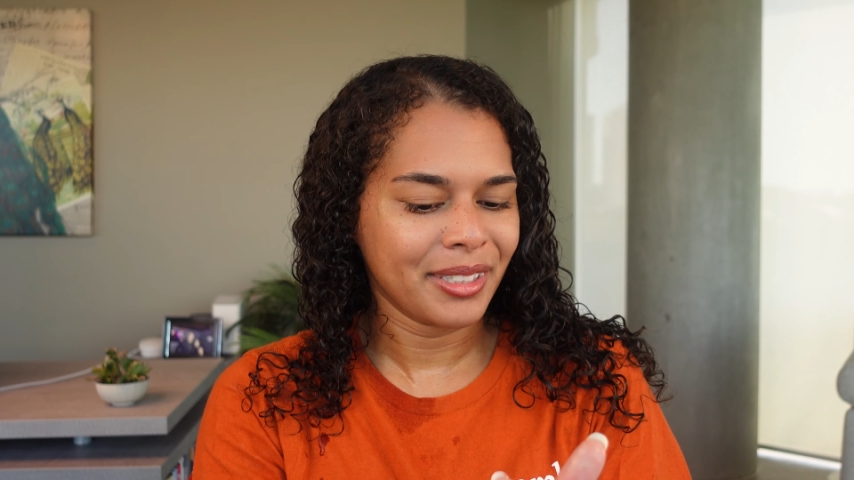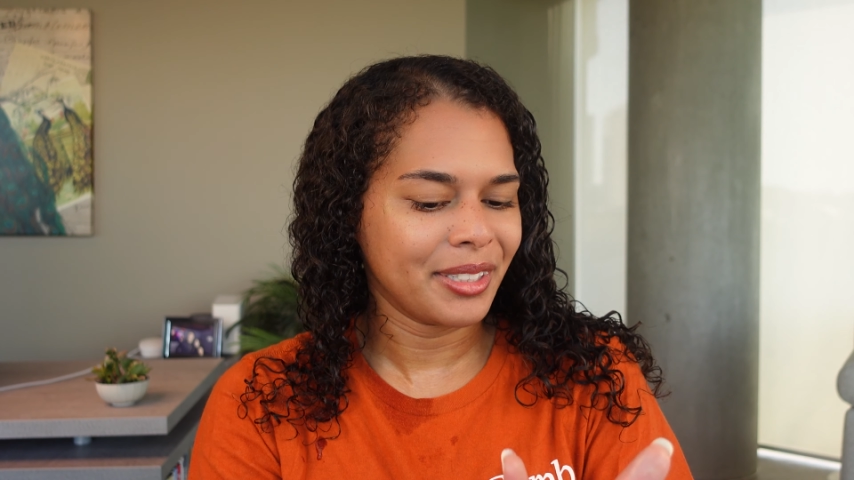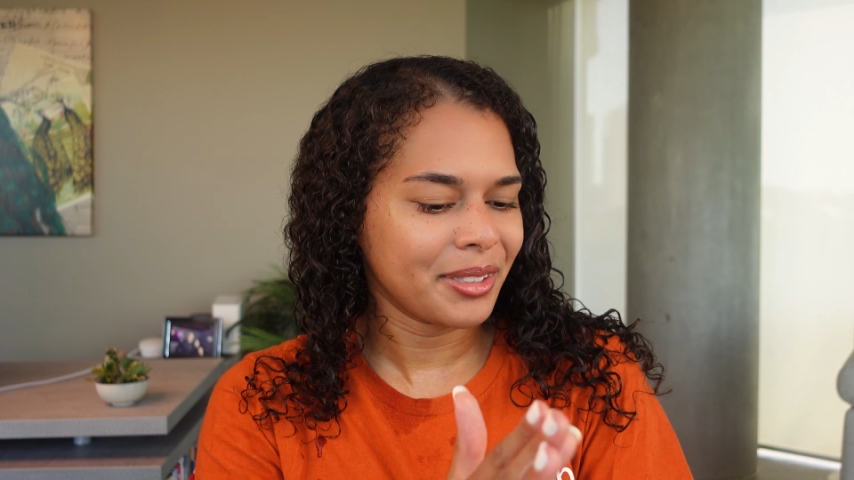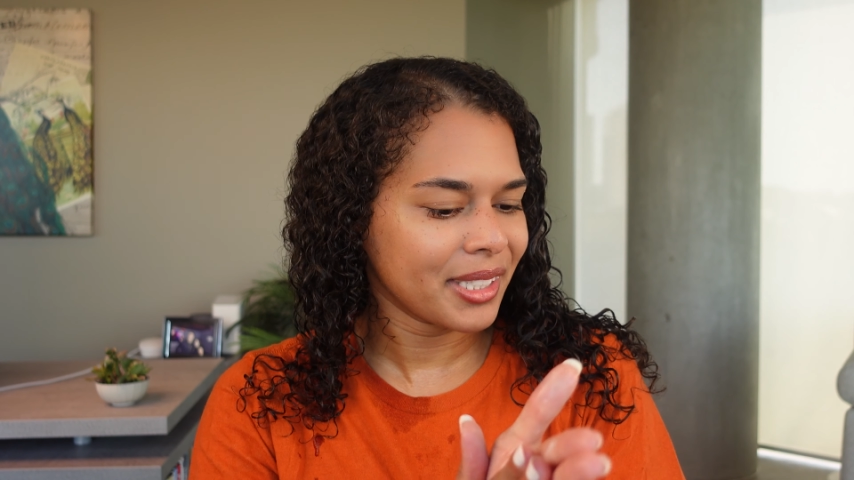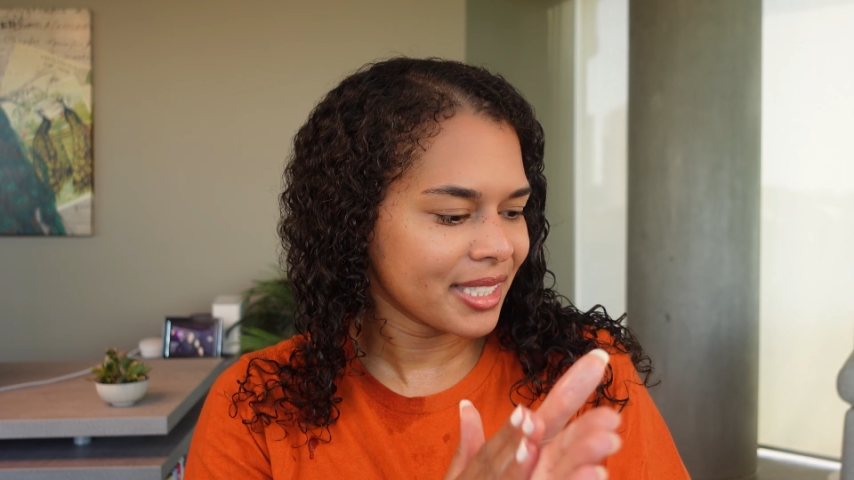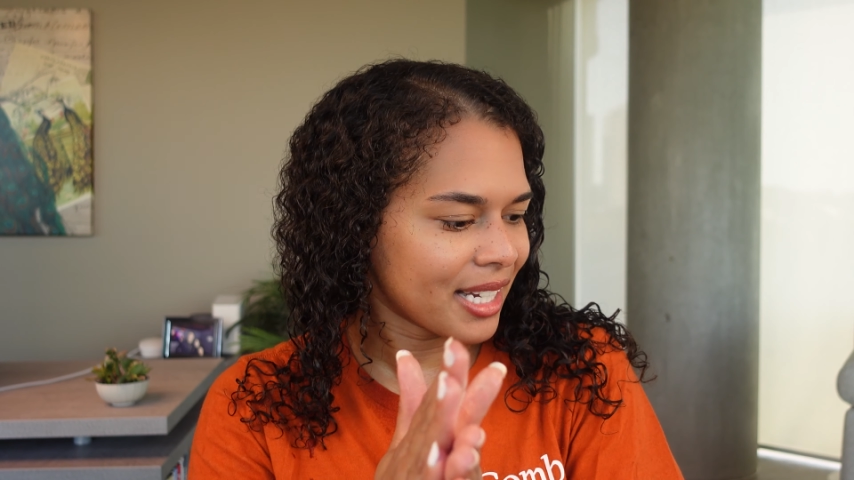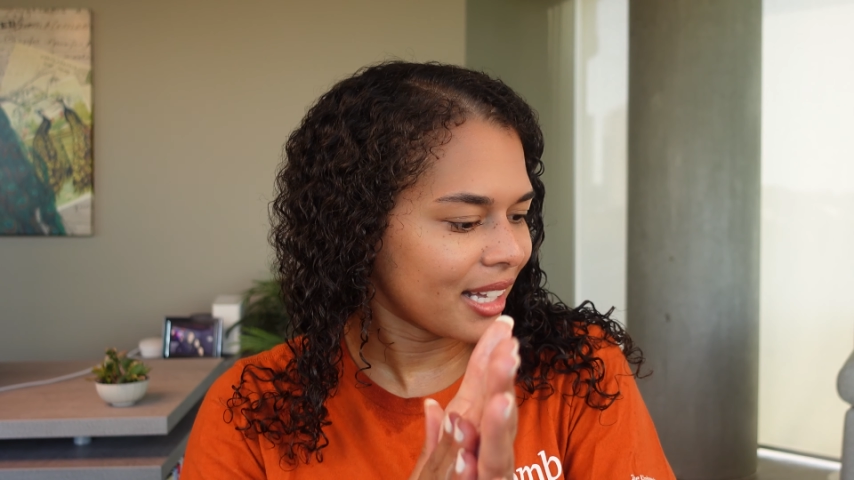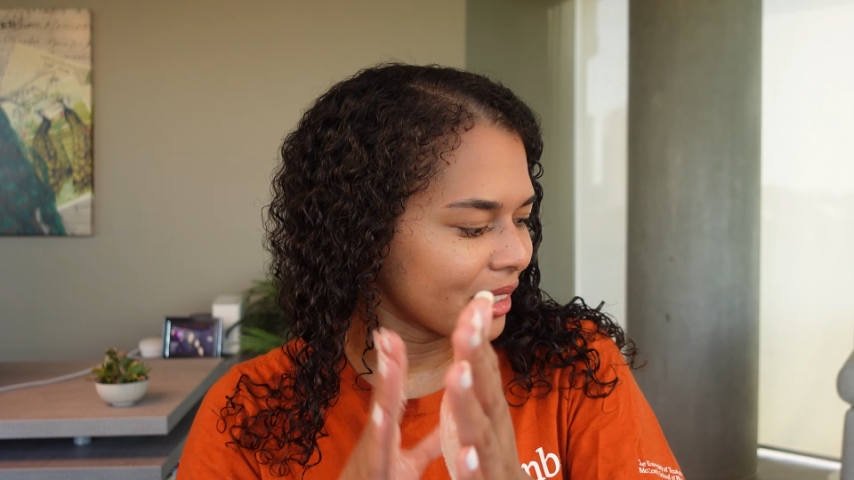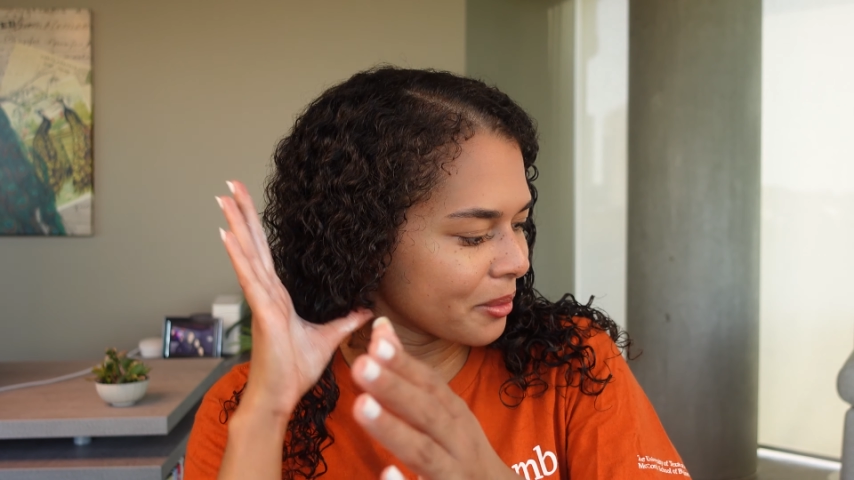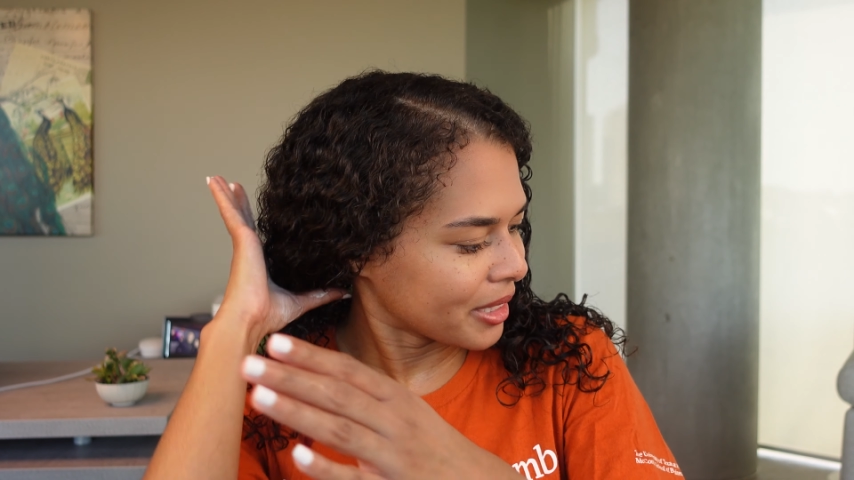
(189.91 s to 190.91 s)
do this
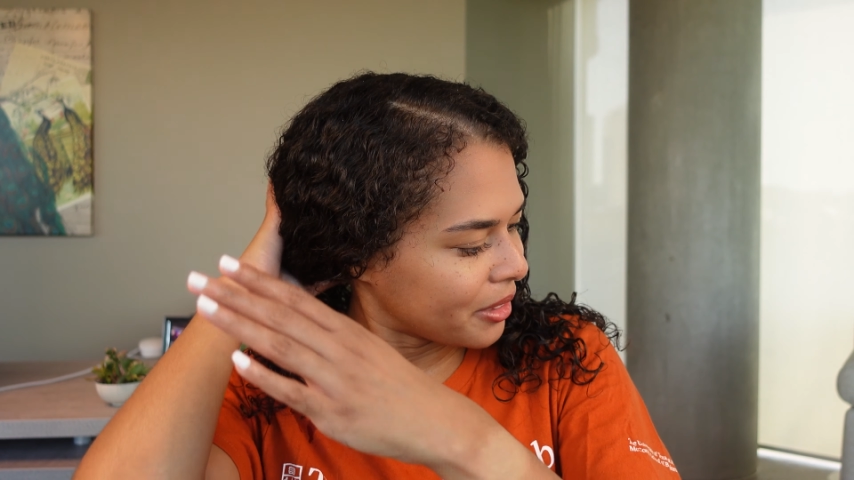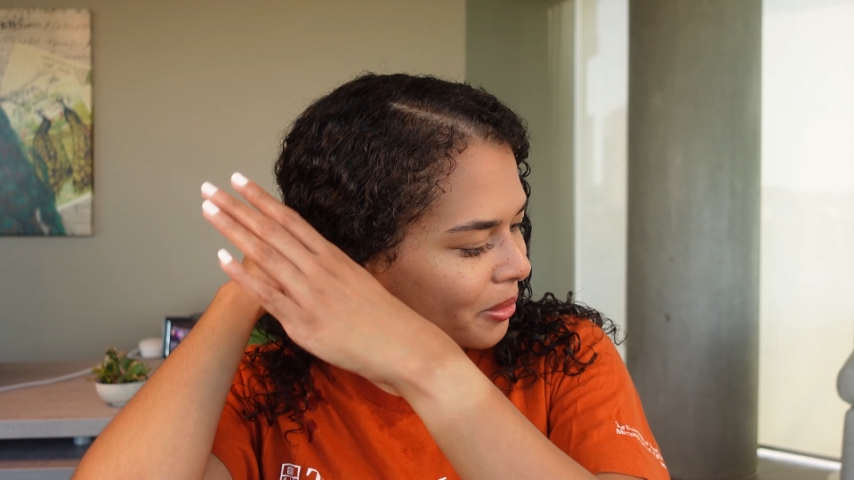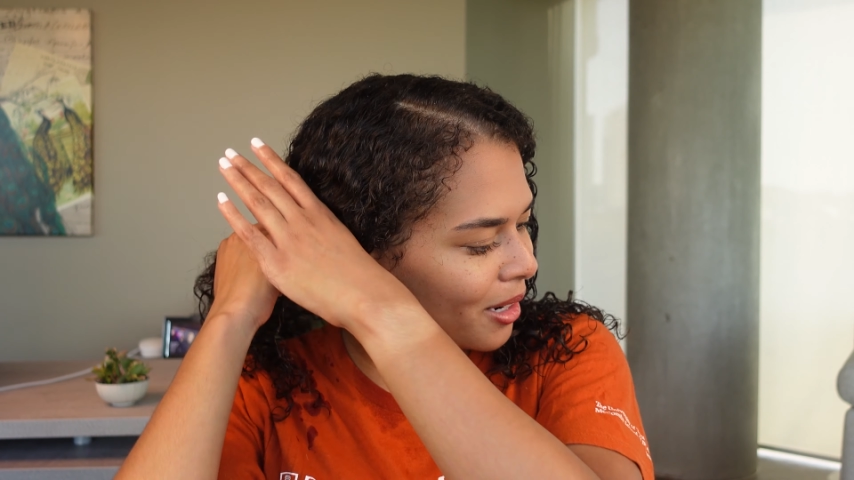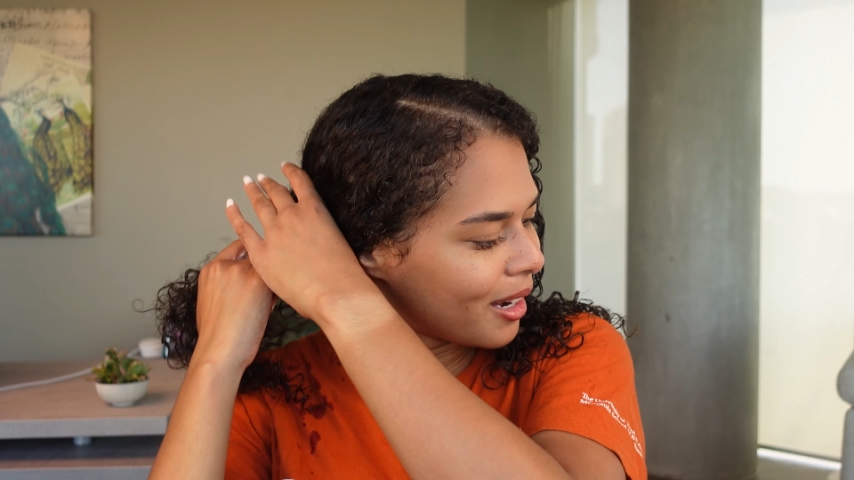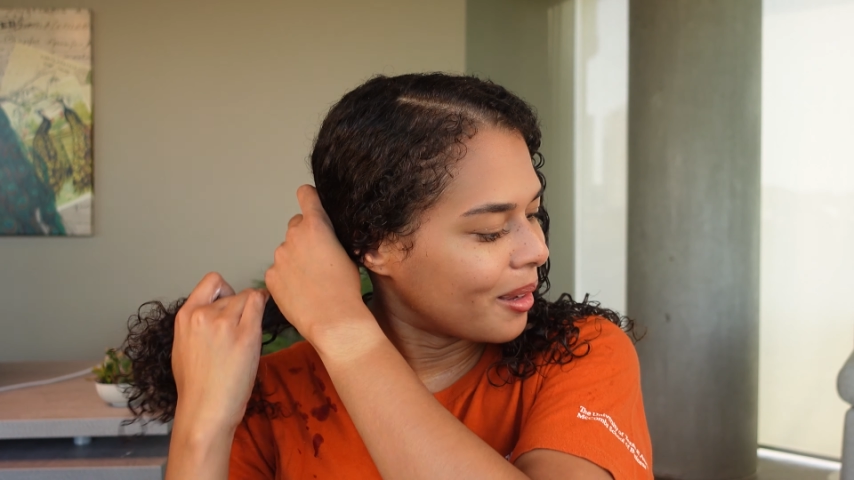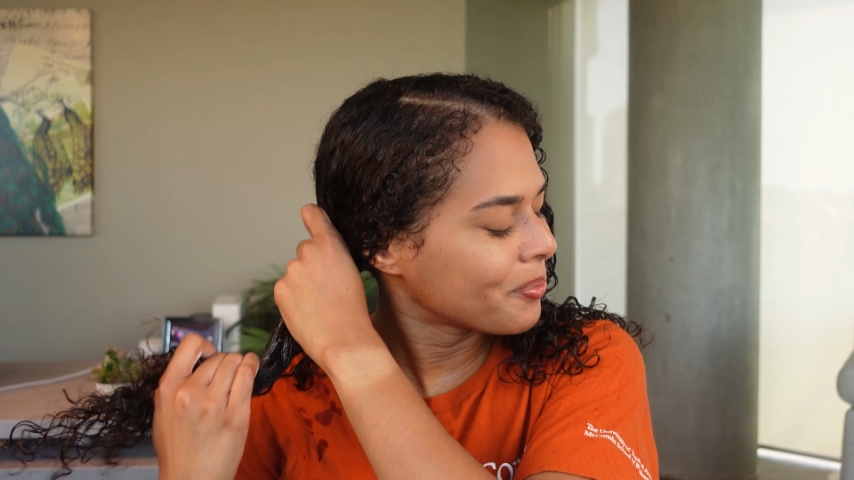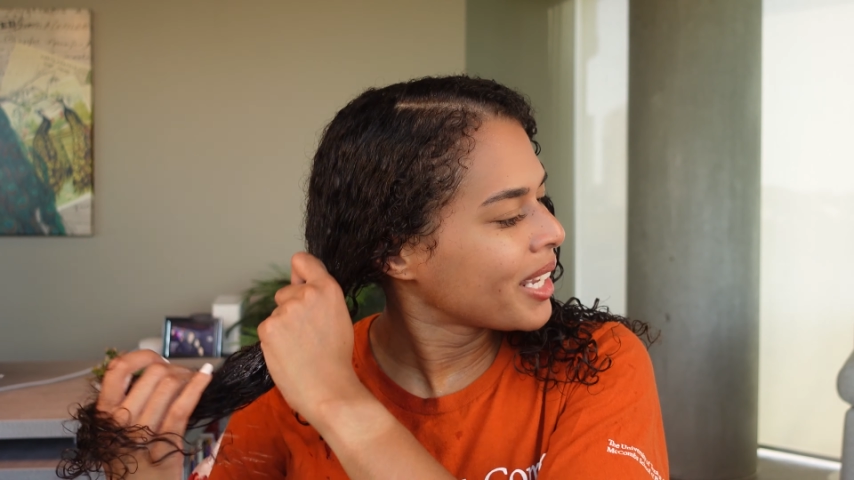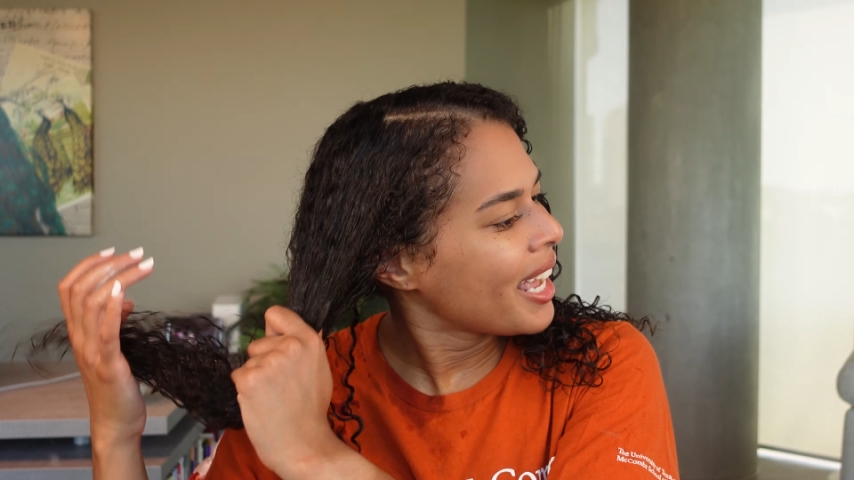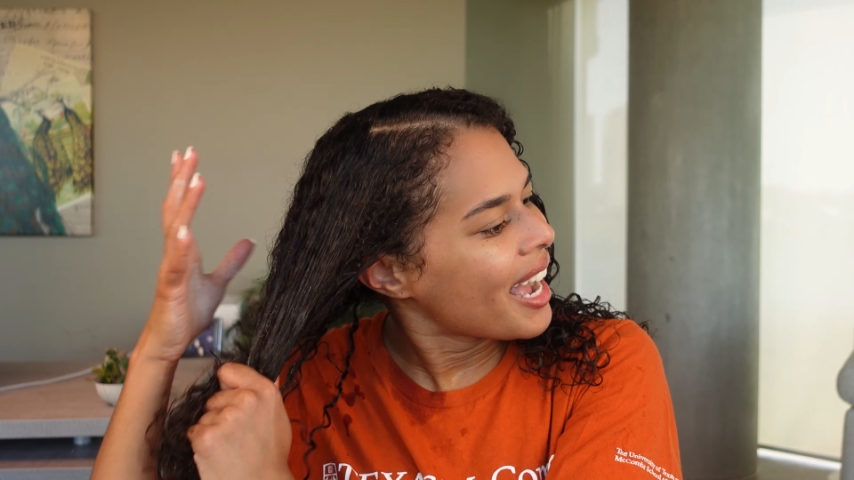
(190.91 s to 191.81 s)
color with you all.